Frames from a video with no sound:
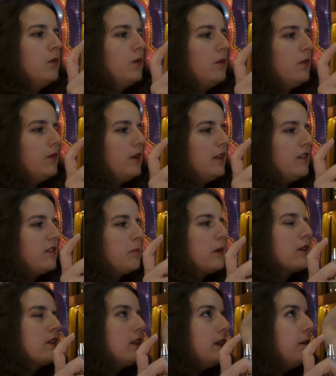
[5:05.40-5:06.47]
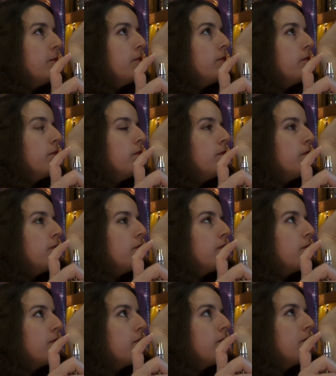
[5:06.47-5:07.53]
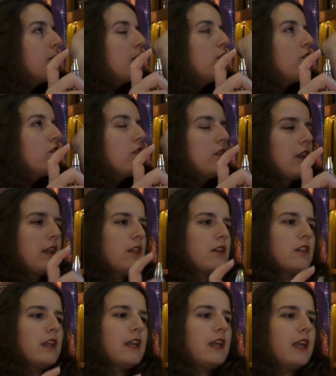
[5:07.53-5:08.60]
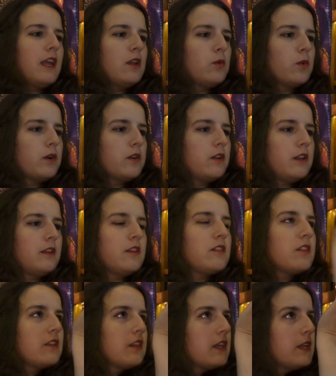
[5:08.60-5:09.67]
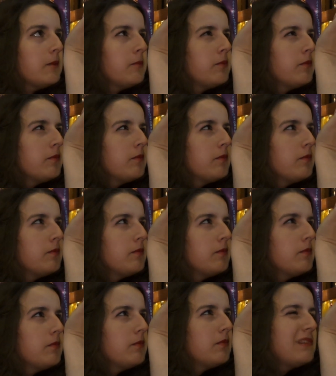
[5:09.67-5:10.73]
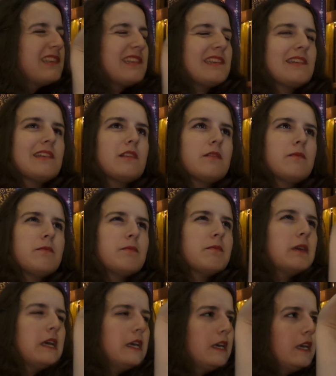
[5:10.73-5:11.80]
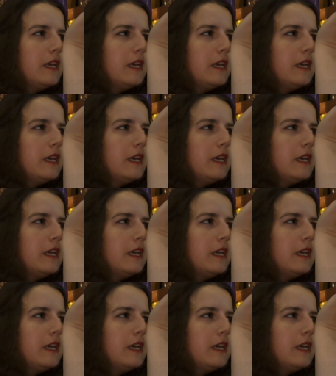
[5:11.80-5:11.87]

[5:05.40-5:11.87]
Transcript: Ooh, sparkly. I just, I look like Edward in the sunlight. Mmm.